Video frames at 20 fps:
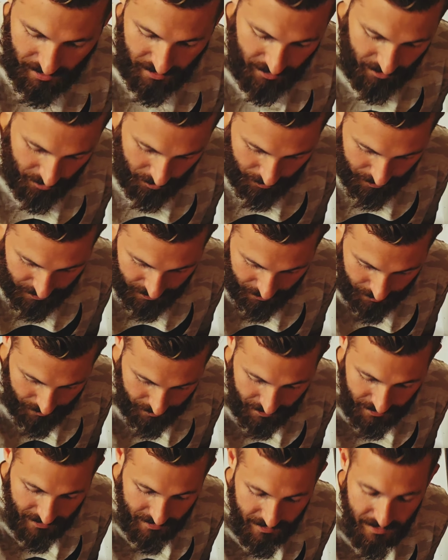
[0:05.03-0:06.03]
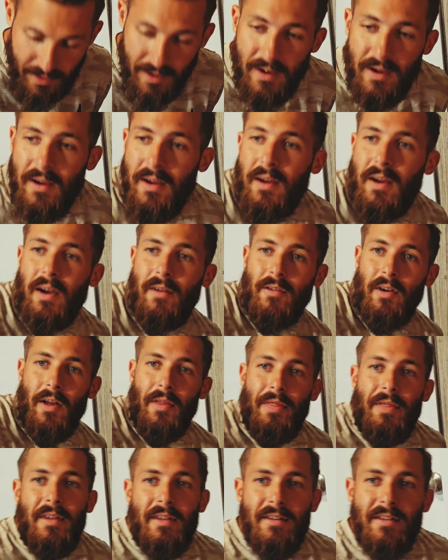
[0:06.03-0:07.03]
in a little bit, but I've got
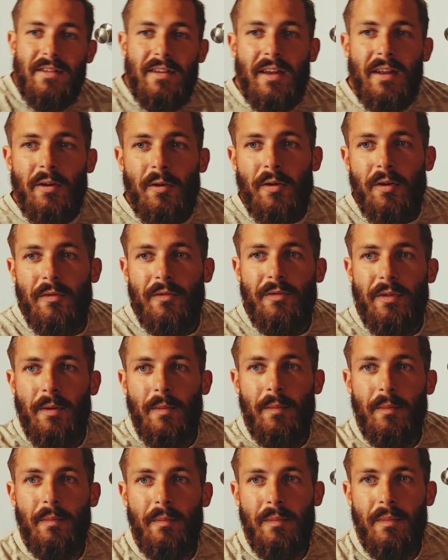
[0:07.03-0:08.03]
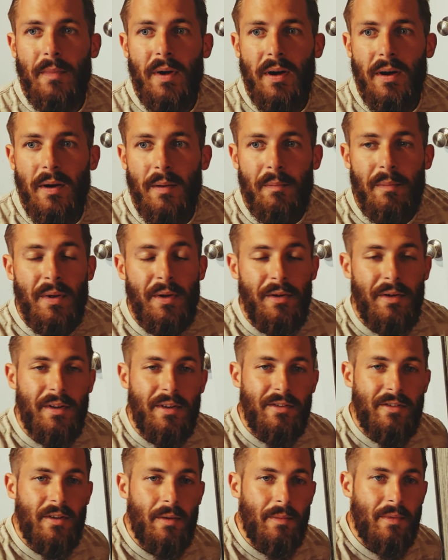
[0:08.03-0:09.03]
thin set on them from building
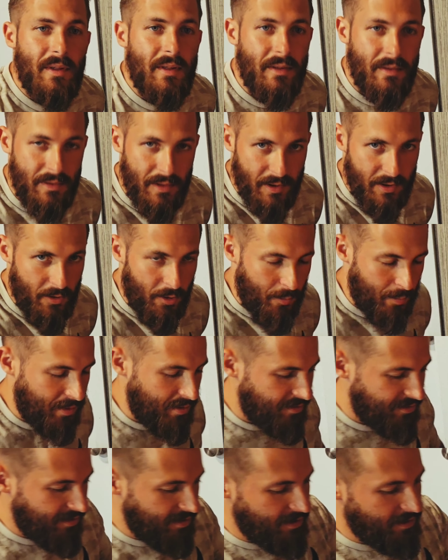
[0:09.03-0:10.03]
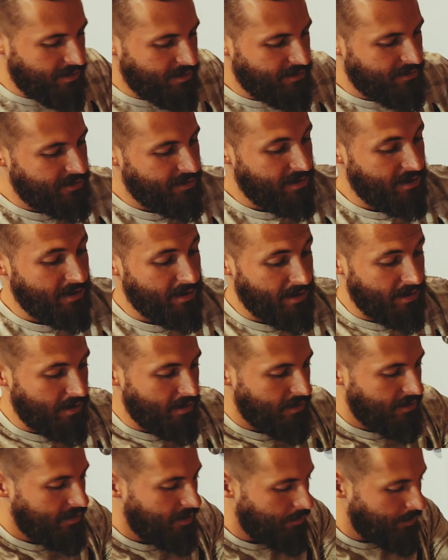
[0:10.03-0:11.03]
something that y'all be seeing
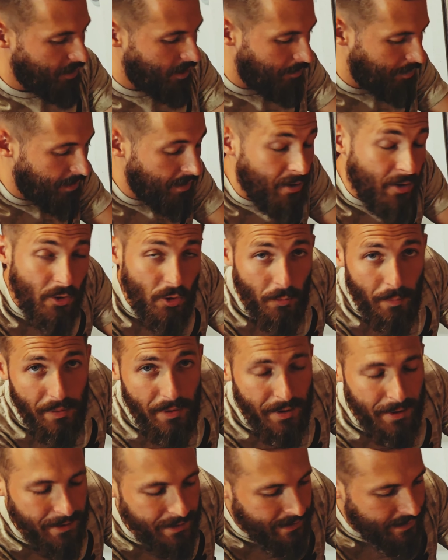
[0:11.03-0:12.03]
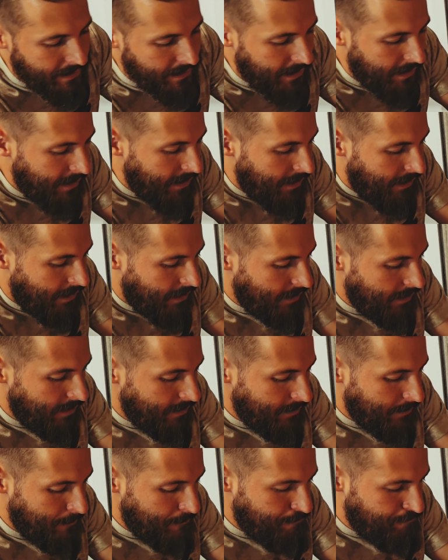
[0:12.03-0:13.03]
coming up here in a little bit.
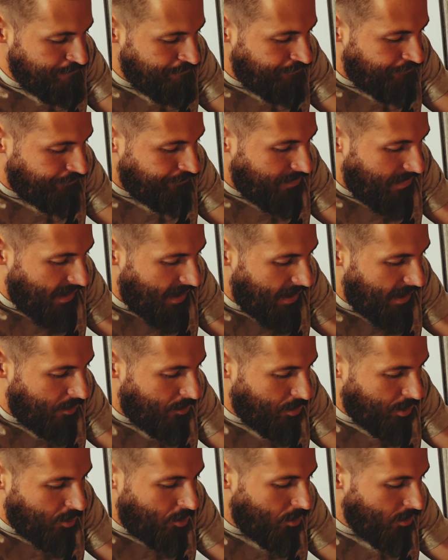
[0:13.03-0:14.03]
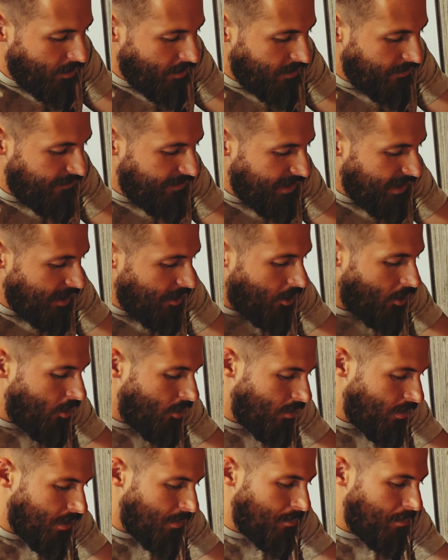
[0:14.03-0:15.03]
I recorded a video
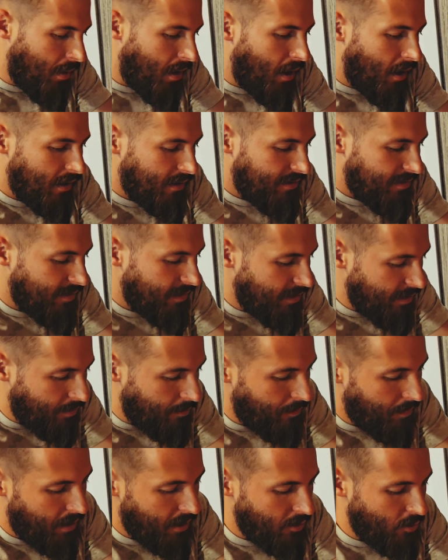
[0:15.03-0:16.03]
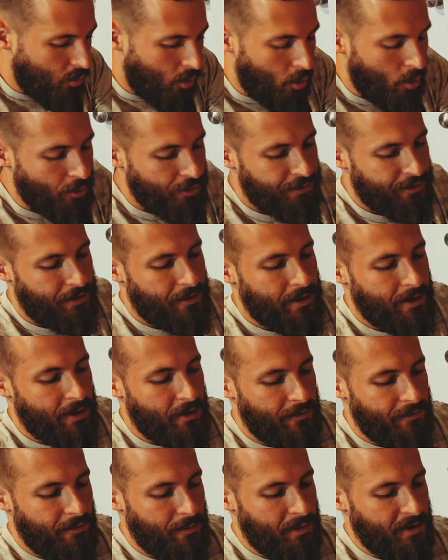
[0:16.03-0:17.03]
unboxing my new holster here
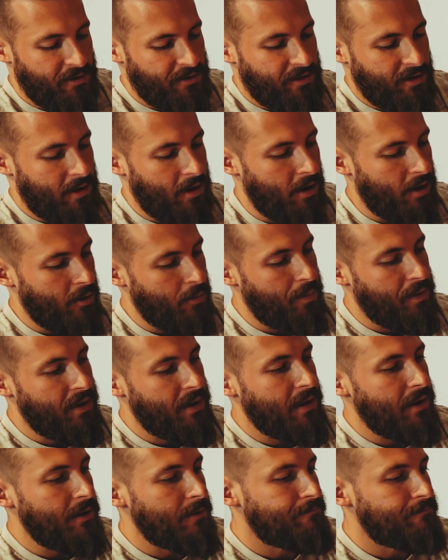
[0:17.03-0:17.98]
for my Staccato P,